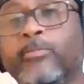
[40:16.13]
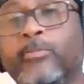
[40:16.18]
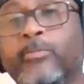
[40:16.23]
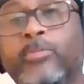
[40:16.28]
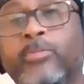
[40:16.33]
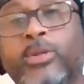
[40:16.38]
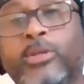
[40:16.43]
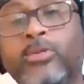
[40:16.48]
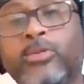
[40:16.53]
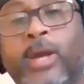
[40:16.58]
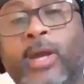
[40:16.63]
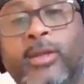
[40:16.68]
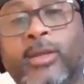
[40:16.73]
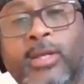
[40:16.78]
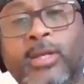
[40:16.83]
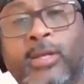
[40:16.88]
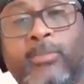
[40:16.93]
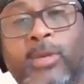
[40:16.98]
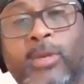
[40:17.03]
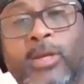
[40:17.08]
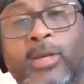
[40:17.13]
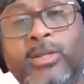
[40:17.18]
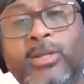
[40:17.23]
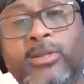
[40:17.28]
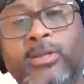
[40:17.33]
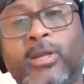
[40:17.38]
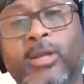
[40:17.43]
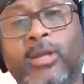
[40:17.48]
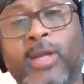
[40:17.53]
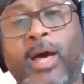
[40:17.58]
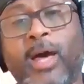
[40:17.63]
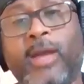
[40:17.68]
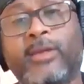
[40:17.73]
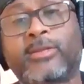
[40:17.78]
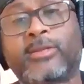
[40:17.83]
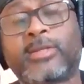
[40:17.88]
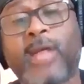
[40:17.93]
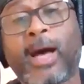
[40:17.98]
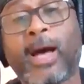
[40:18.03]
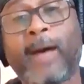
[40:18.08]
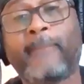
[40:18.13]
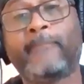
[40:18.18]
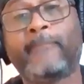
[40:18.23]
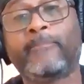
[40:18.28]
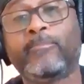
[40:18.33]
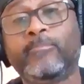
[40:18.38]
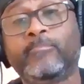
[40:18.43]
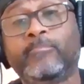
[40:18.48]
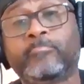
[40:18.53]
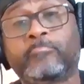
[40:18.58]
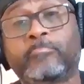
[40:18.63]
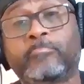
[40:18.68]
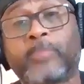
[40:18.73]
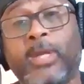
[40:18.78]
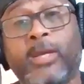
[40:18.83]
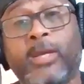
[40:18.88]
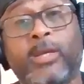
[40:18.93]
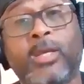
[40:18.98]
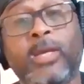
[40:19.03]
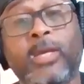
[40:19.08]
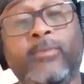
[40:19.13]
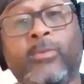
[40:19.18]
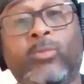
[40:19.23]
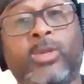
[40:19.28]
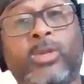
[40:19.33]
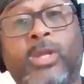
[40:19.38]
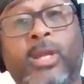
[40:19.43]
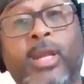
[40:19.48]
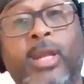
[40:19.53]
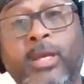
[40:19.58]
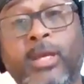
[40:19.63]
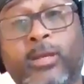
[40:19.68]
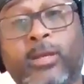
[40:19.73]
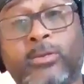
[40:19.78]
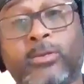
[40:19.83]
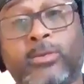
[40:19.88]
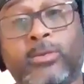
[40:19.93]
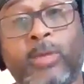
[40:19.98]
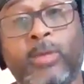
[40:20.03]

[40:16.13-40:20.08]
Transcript: But you got to think, man, it's a lot of top, like even with the Lakers.